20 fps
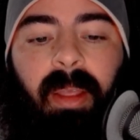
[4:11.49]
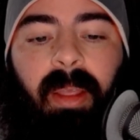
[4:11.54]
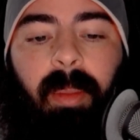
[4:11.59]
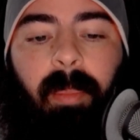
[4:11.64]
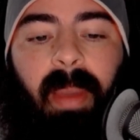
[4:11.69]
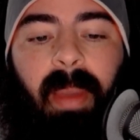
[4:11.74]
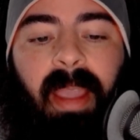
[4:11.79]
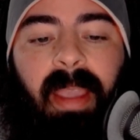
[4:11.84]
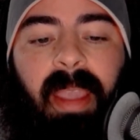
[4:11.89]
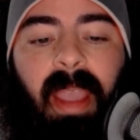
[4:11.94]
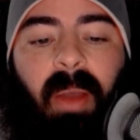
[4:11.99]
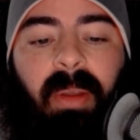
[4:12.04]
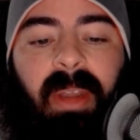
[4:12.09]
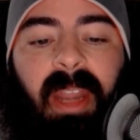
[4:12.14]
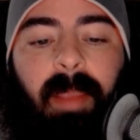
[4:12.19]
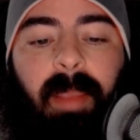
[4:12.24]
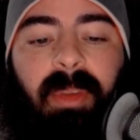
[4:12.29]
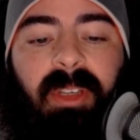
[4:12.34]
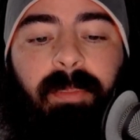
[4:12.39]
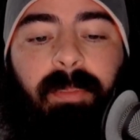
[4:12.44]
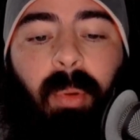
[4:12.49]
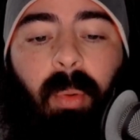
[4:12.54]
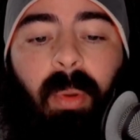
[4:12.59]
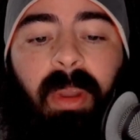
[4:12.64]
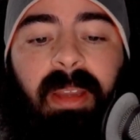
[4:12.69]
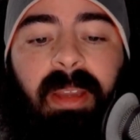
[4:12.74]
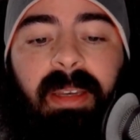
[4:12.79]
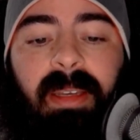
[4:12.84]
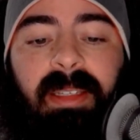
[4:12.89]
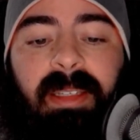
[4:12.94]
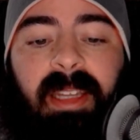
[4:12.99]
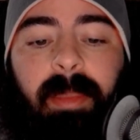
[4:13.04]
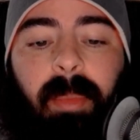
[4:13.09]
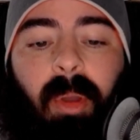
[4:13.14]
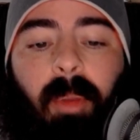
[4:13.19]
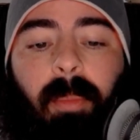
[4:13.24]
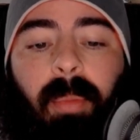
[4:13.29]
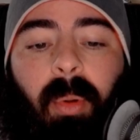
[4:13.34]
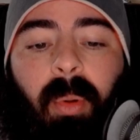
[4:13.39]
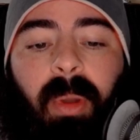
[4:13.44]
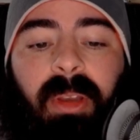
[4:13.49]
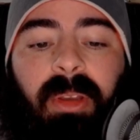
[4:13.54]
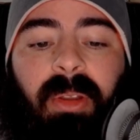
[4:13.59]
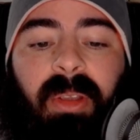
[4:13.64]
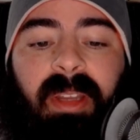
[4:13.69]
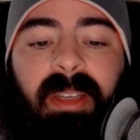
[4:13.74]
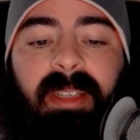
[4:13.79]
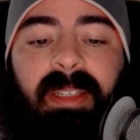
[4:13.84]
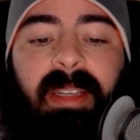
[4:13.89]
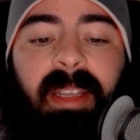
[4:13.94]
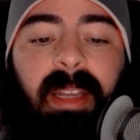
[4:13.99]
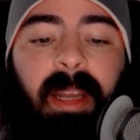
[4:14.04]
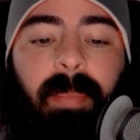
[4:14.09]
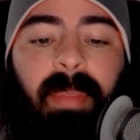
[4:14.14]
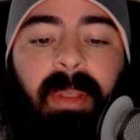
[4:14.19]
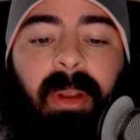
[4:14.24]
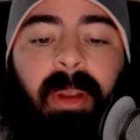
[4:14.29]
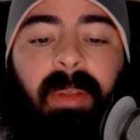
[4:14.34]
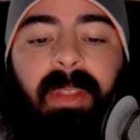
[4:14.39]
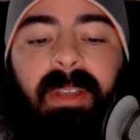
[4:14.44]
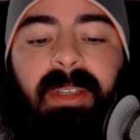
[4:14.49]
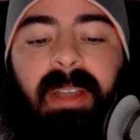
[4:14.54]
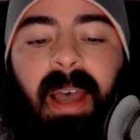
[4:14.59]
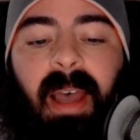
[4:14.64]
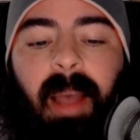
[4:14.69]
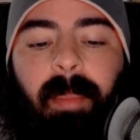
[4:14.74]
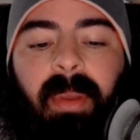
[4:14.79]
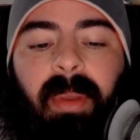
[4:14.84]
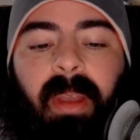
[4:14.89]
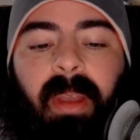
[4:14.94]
My account name is Boid Demo Boid. You can see it up there at the top.